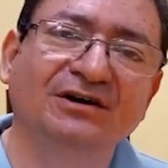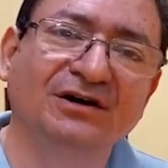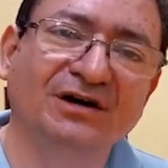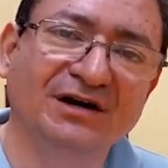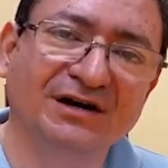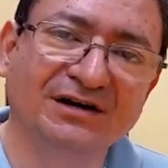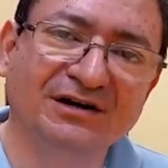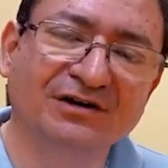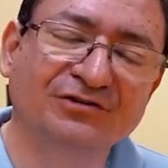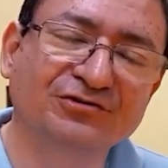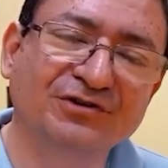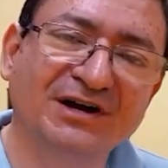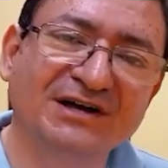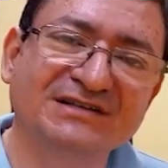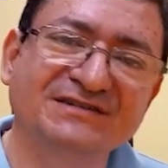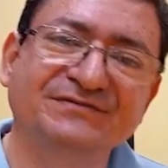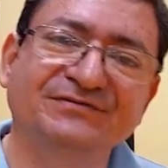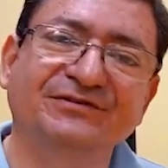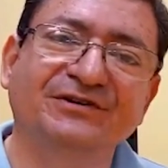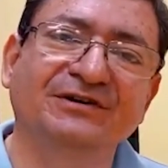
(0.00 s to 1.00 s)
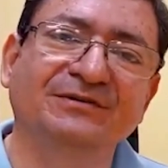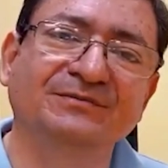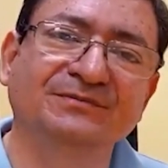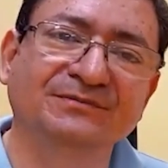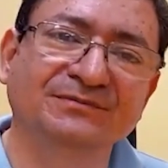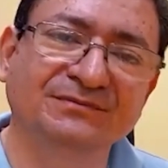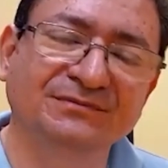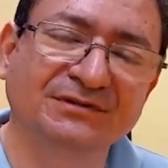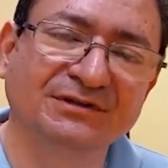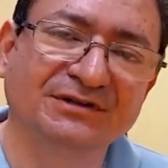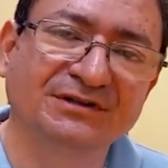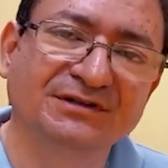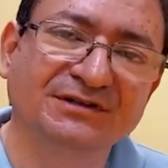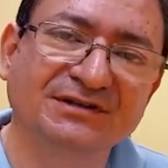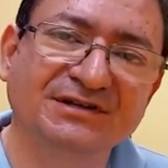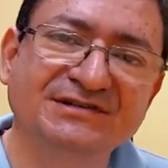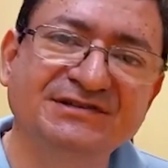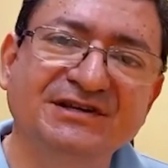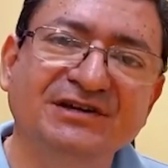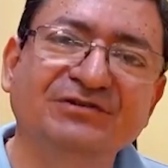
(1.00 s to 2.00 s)
uh, across from
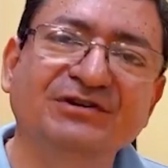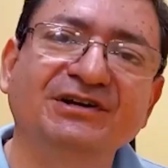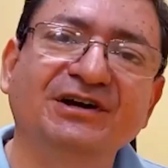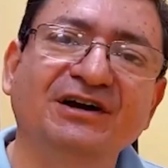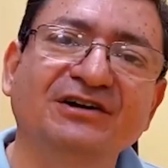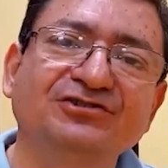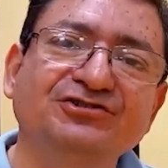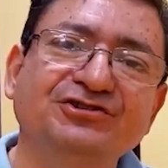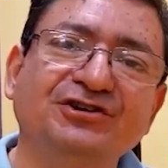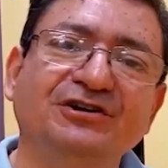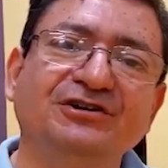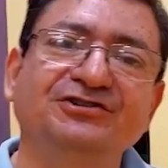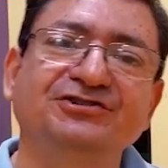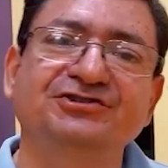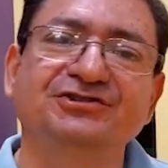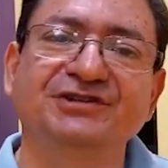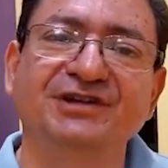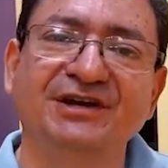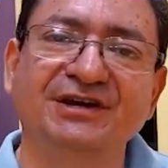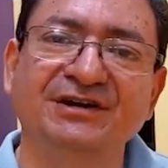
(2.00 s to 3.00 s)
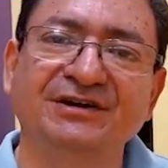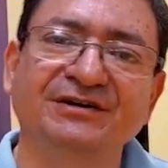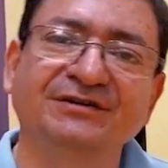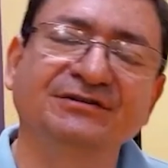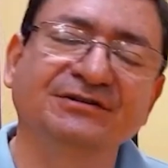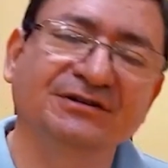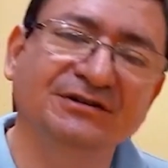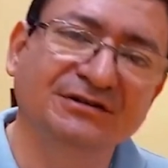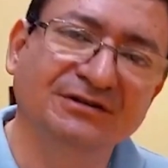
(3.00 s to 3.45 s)
the Sacred Heart Church near